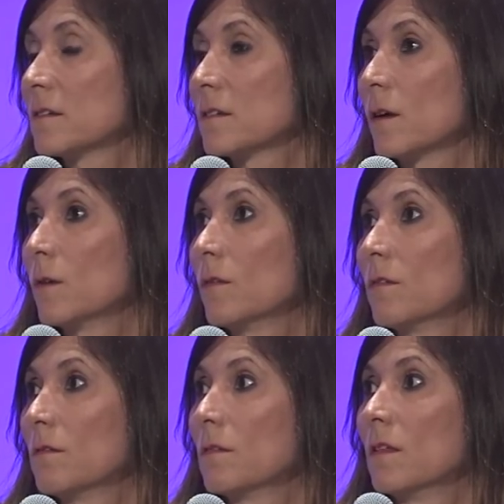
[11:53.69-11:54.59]
So
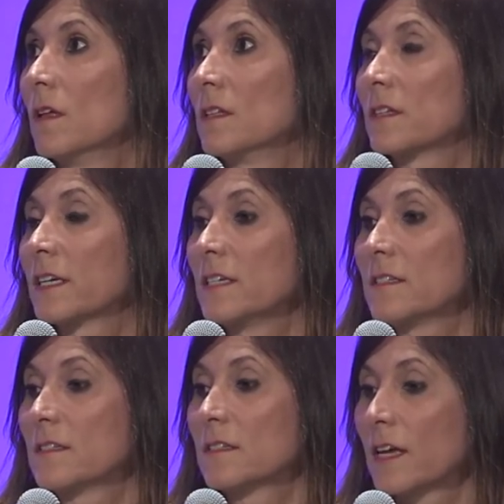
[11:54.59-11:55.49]
it's like he
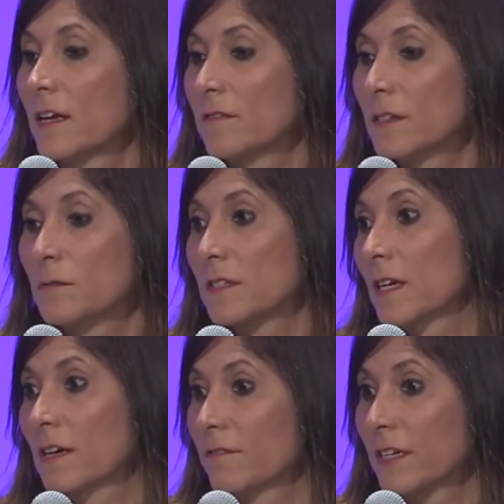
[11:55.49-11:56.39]
saved, he was
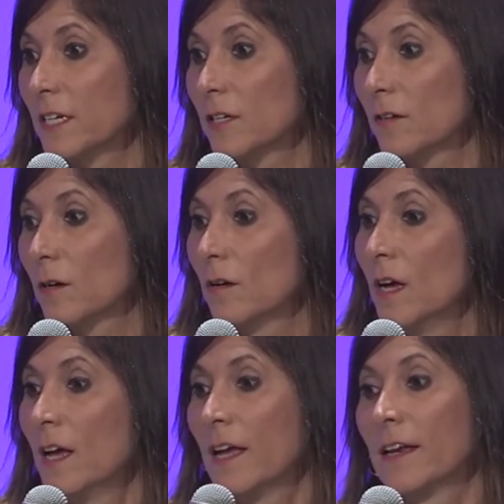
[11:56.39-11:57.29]
a hero,
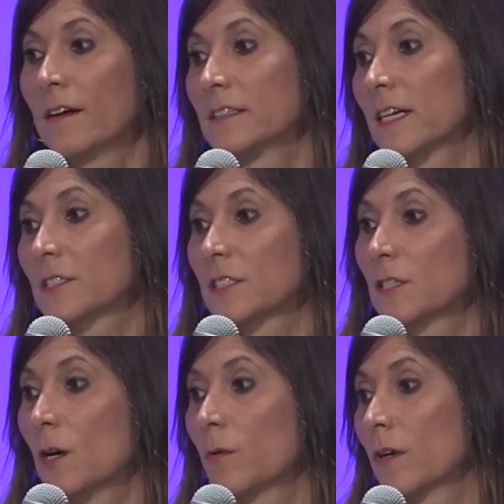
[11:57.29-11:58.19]
and now he's actually
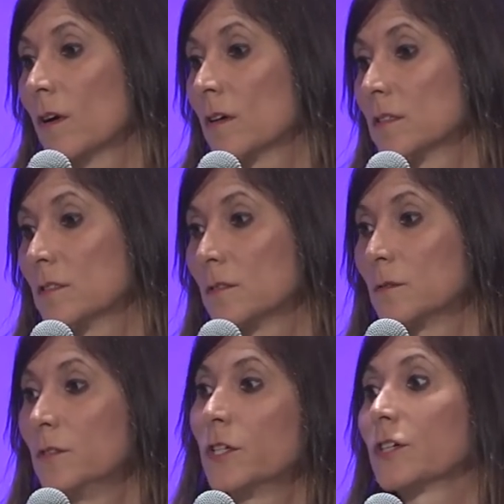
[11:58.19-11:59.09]
going on to
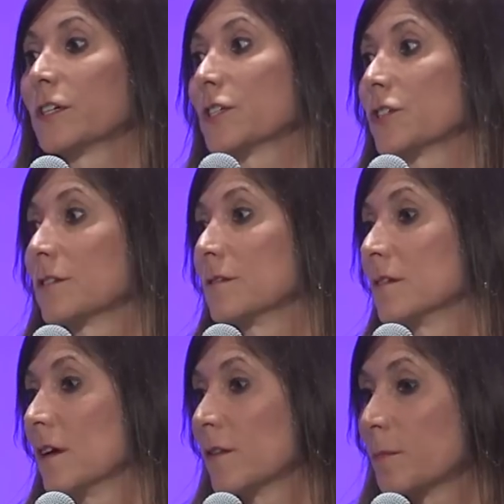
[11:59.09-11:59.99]
nourish
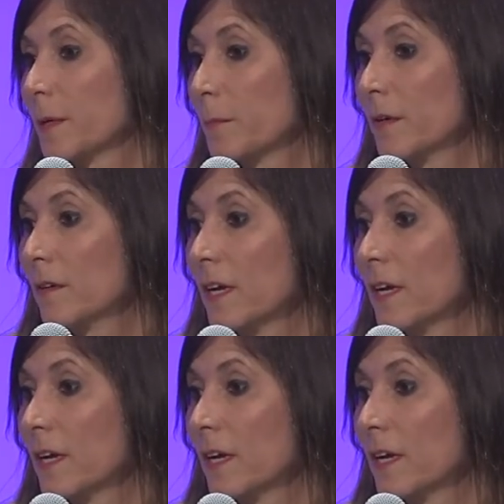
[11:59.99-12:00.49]
other people.